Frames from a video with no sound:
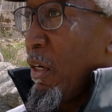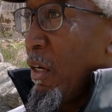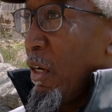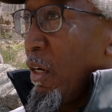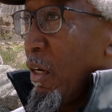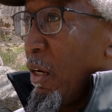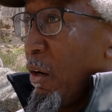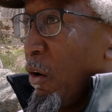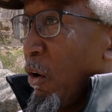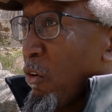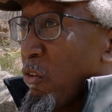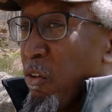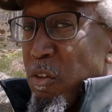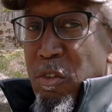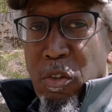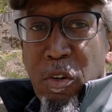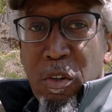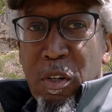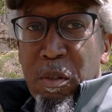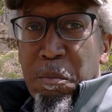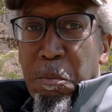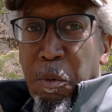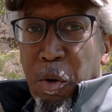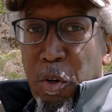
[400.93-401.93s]
also
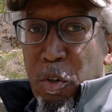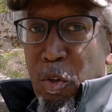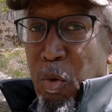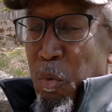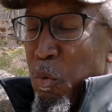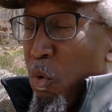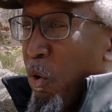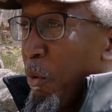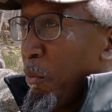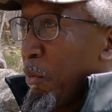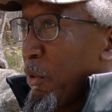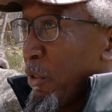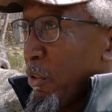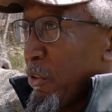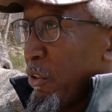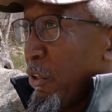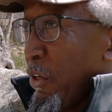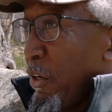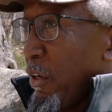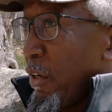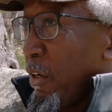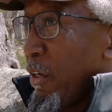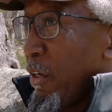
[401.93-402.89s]
known as myrtle warblers.